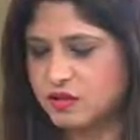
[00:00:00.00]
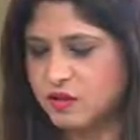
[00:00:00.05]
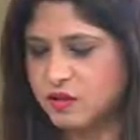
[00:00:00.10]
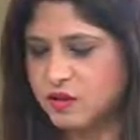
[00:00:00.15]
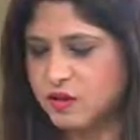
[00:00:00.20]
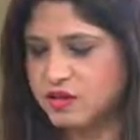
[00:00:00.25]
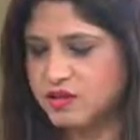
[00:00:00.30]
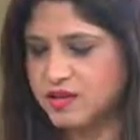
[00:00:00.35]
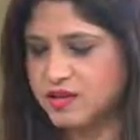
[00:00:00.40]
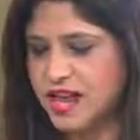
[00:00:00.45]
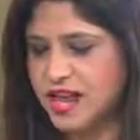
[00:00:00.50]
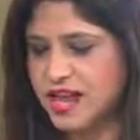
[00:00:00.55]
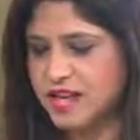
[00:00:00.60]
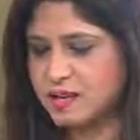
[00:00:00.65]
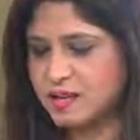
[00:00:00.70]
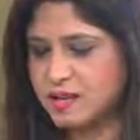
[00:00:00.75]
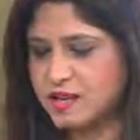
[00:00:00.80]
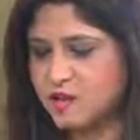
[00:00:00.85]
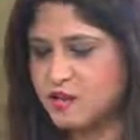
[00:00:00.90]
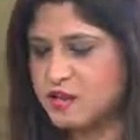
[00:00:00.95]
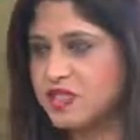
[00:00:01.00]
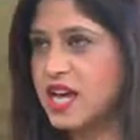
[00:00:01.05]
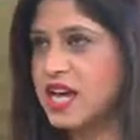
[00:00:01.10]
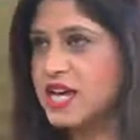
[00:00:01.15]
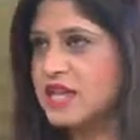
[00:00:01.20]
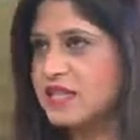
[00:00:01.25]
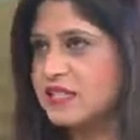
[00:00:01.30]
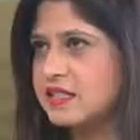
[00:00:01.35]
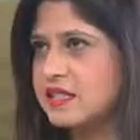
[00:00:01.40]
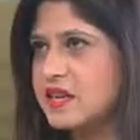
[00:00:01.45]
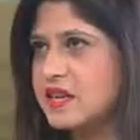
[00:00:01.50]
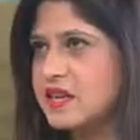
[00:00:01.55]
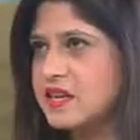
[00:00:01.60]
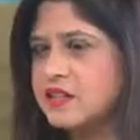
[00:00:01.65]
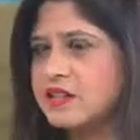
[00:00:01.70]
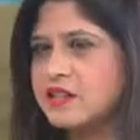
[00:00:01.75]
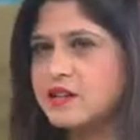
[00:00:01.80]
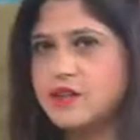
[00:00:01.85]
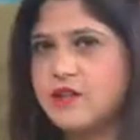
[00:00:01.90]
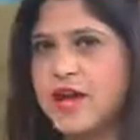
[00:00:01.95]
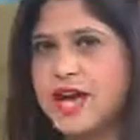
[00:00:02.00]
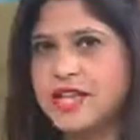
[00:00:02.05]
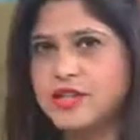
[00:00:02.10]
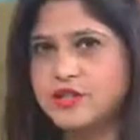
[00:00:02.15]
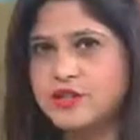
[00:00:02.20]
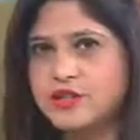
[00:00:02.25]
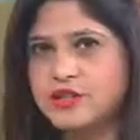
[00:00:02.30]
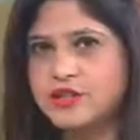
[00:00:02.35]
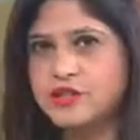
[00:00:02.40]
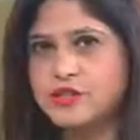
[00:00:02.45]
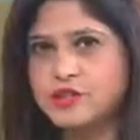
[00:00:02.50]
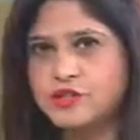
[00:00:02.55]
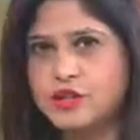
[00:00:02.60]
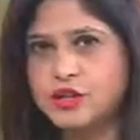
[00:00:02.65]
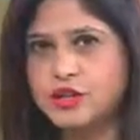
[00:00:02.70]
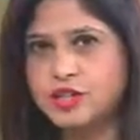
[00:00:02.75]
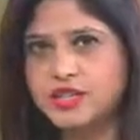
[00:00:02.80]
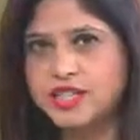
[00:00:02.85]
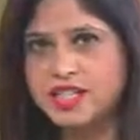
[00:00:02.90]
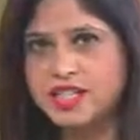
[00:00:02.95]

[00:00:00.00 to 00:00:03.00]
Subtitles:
crores IPO size, the valuation for the